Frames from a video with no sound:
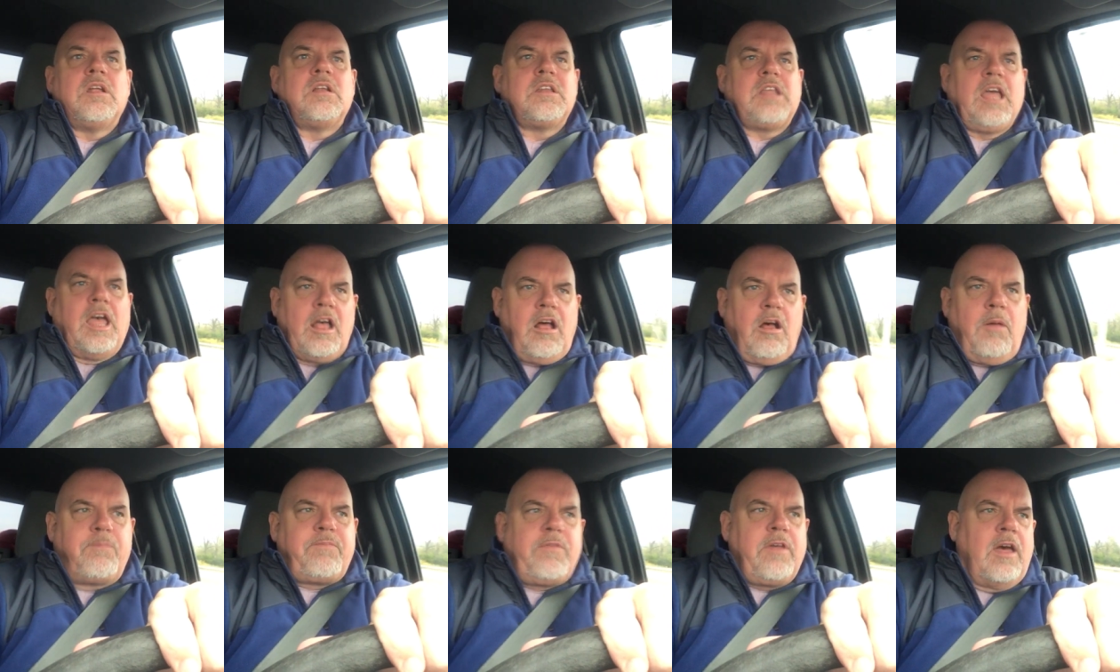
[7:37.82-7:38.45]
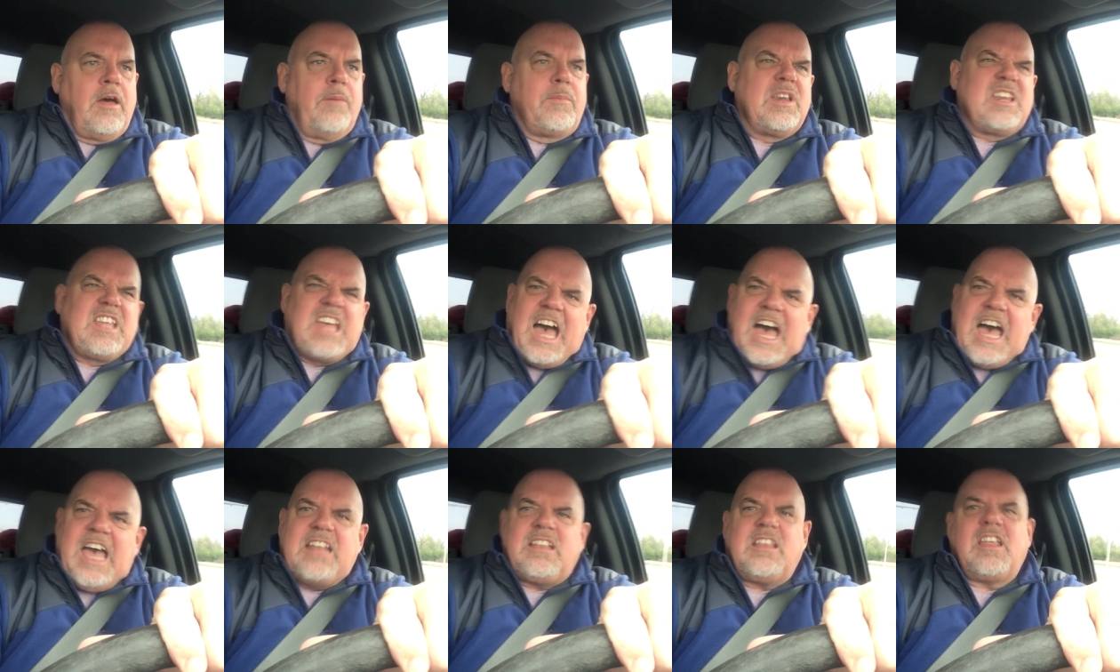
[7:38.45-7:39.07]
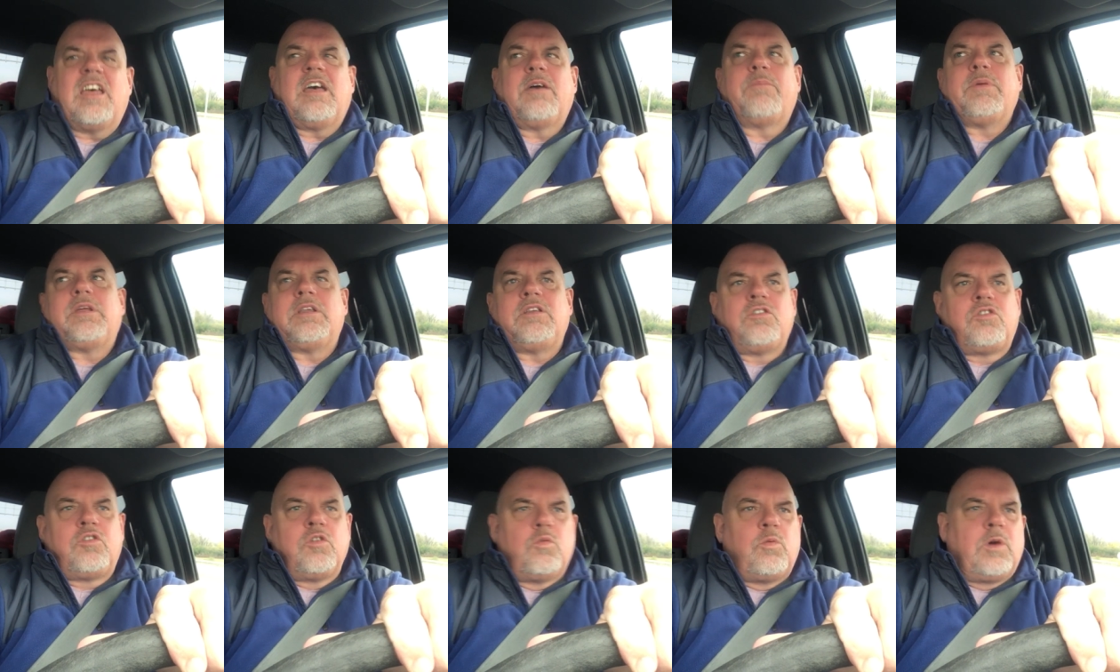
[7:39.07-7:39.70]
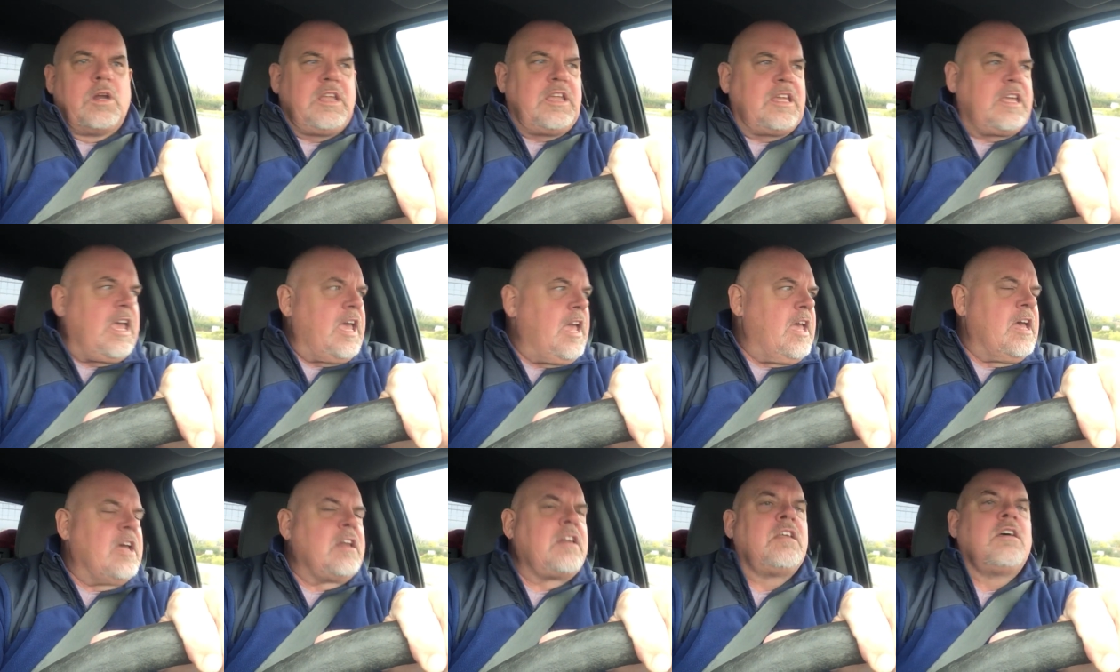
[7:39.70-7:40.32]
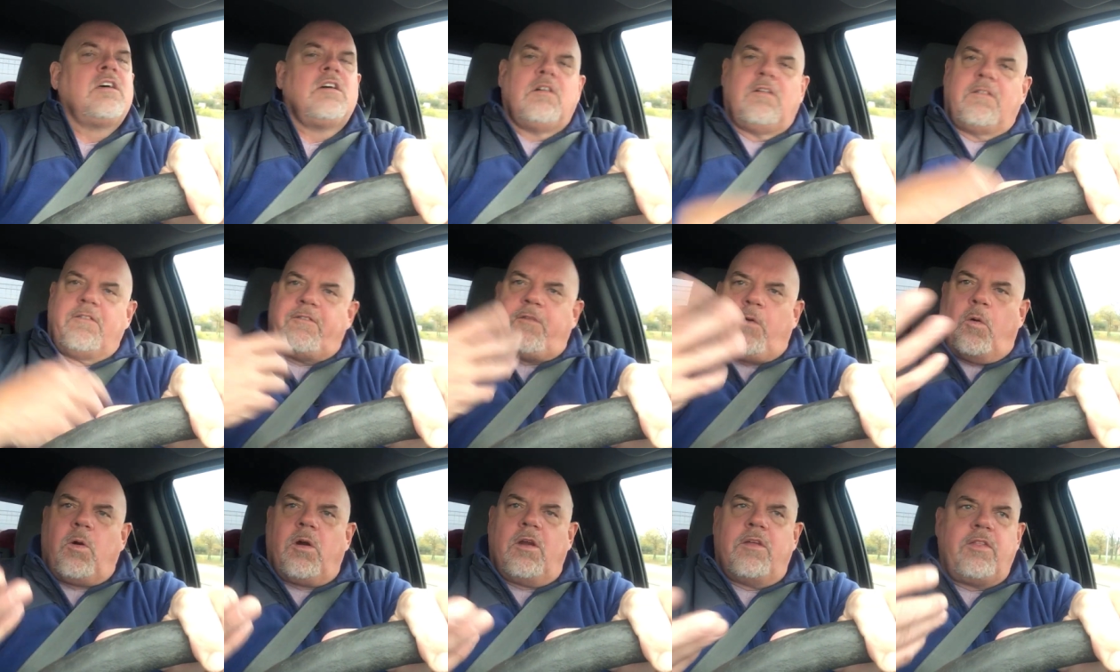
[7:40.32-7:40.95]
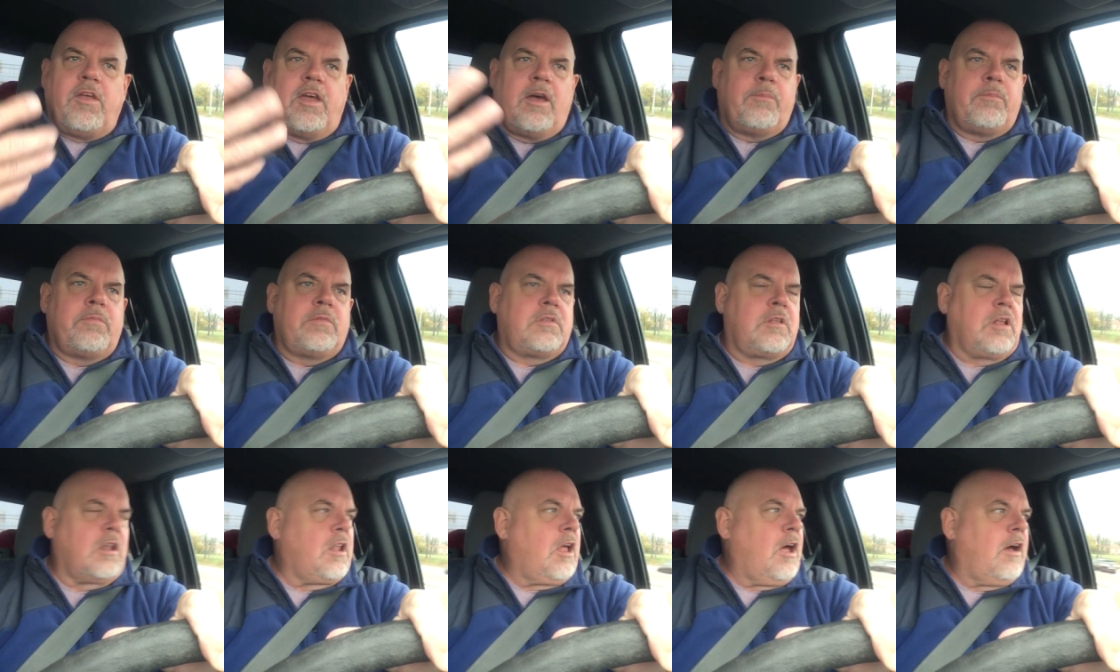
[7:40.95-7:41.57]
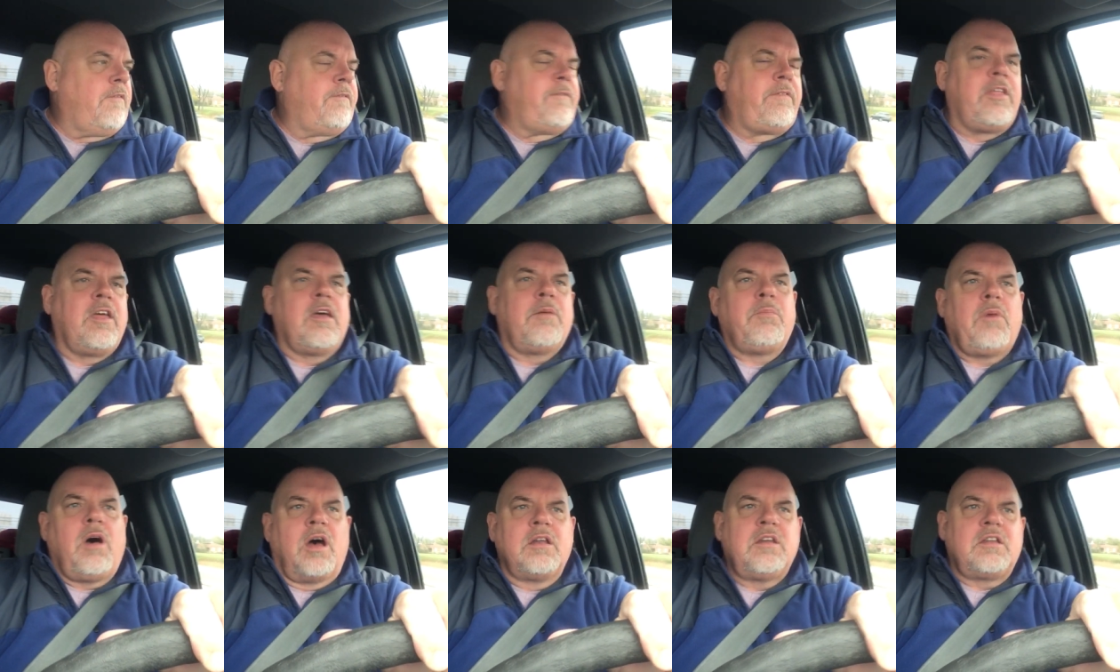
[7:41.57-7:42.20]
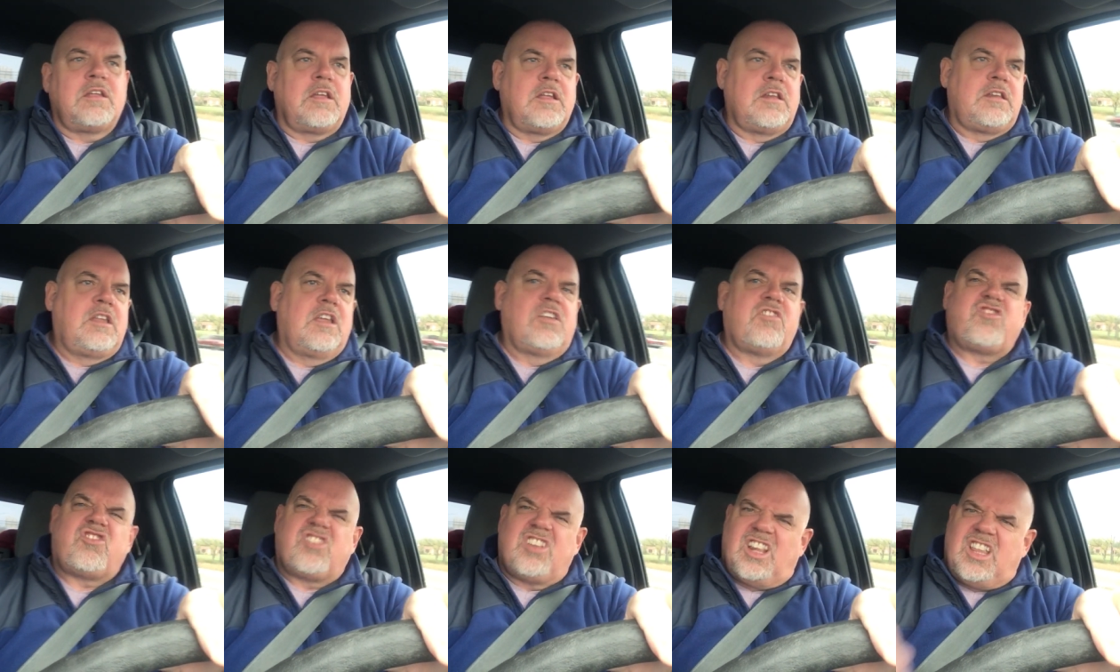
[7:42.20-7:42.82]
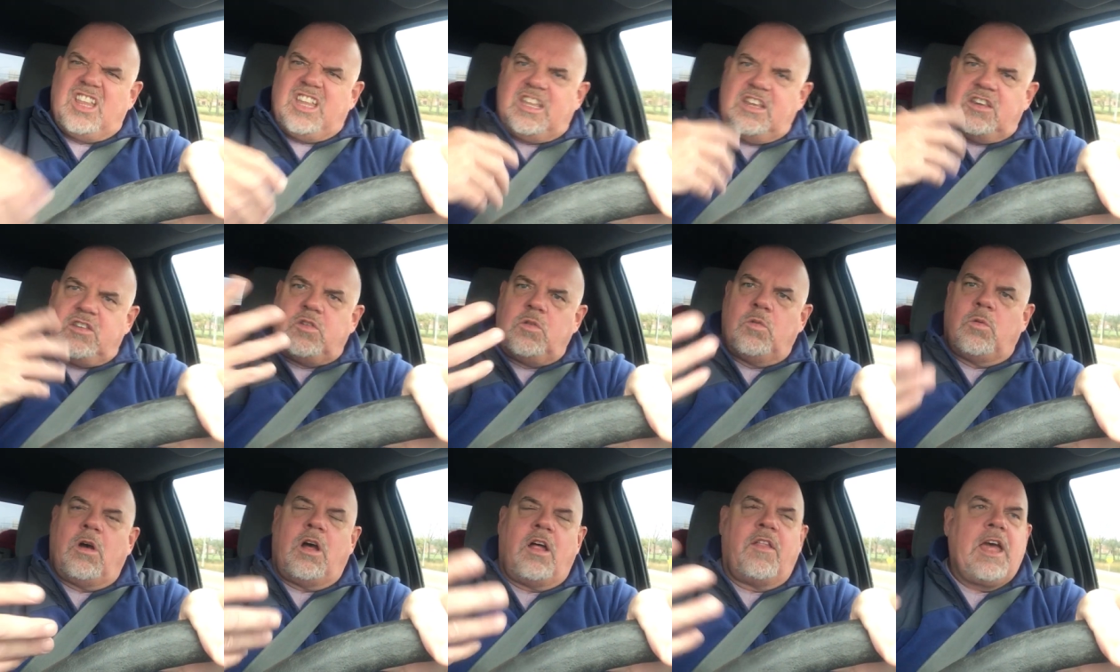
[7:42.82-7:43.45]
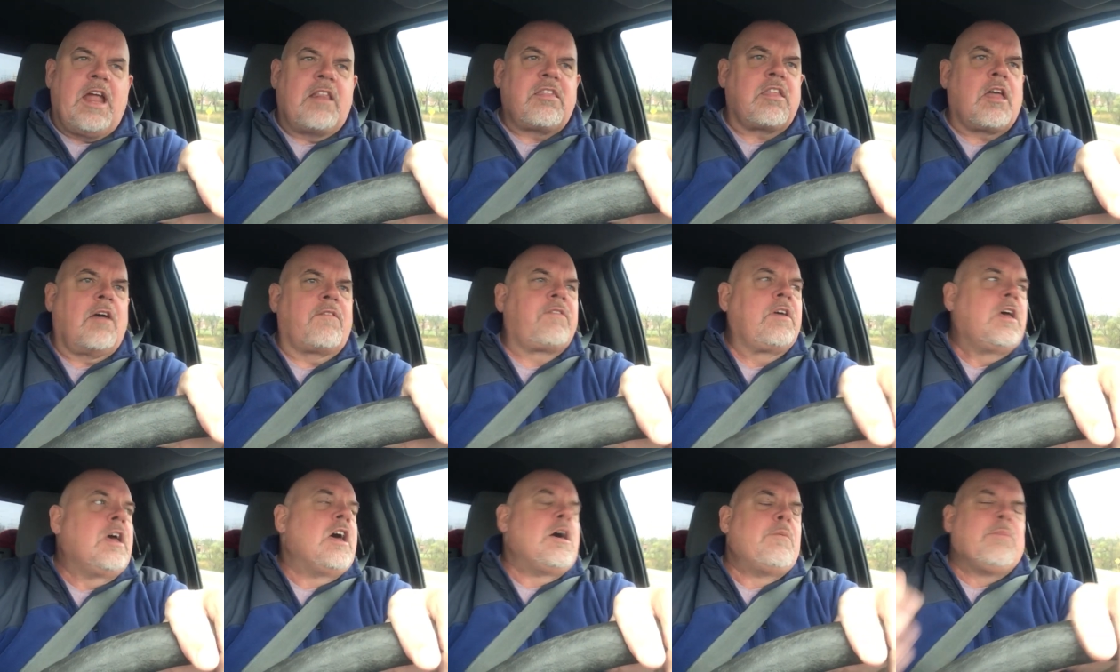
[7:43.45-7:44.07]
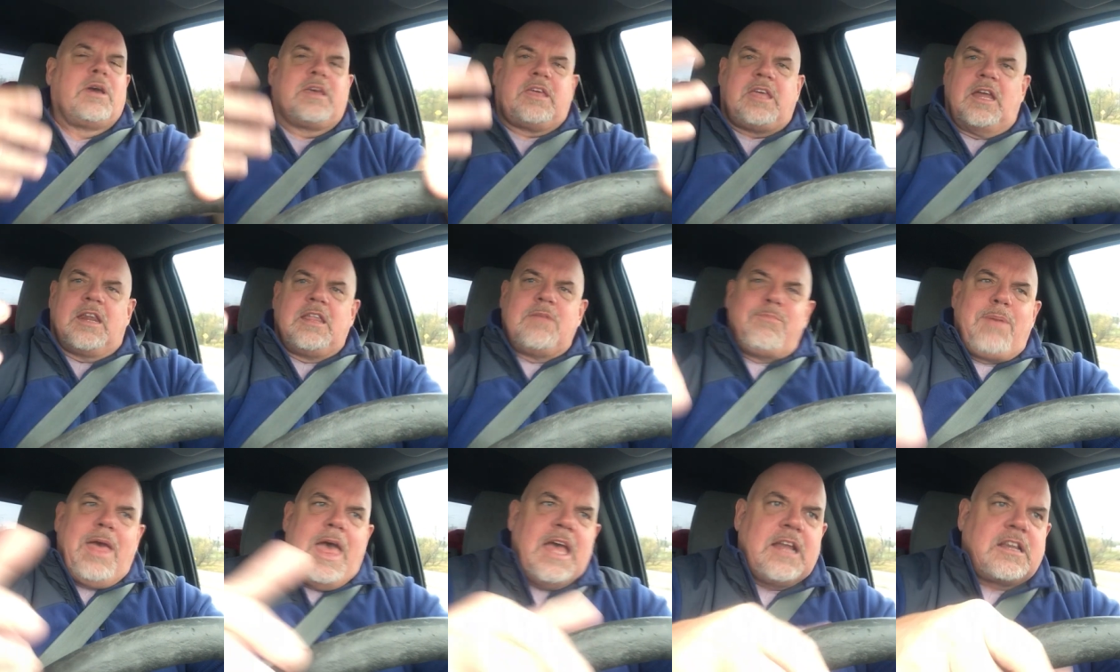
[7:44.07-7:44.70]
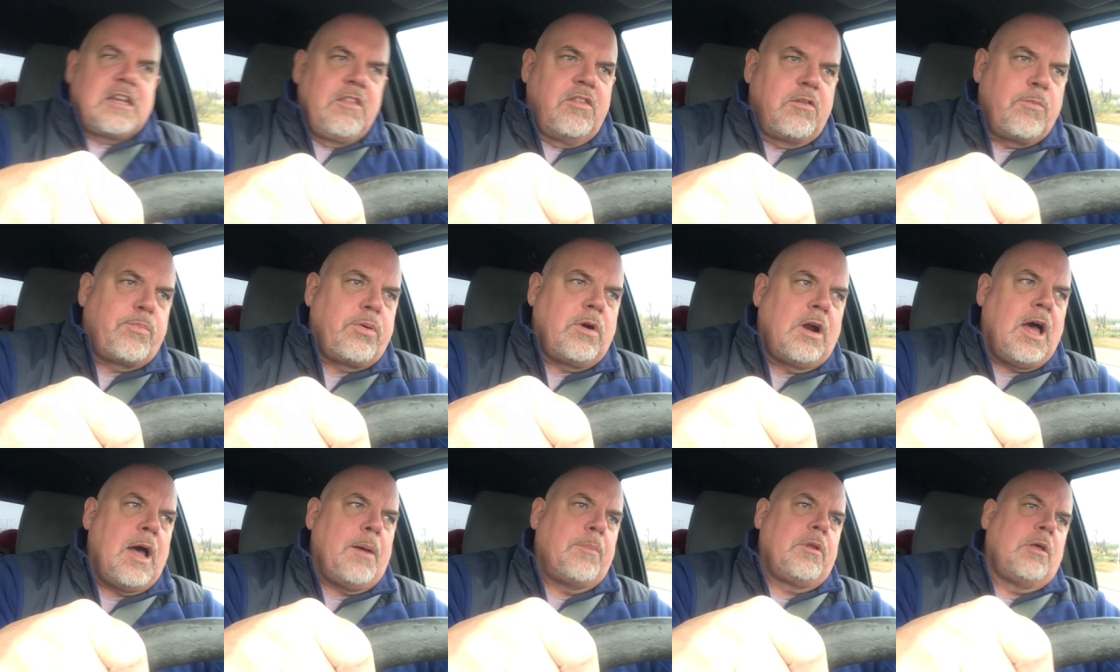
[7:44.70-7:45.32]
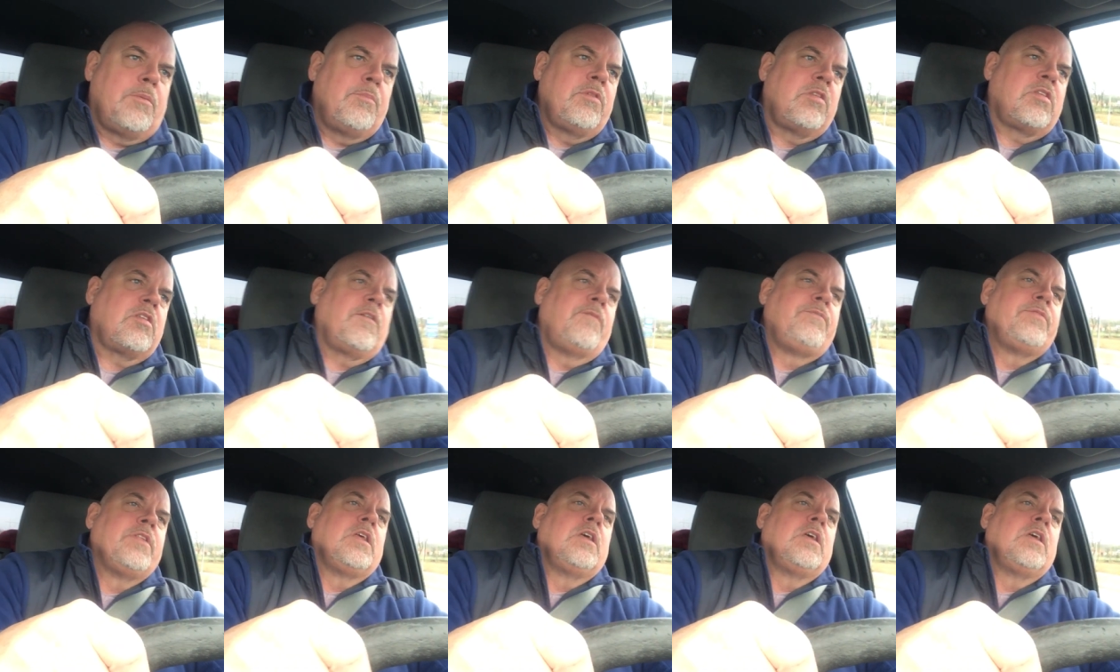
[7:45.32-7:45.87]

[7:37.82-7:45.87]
to help them and guide them and do what he can for them, to love them unconditionally and do all that stuff. But getting back to the problems,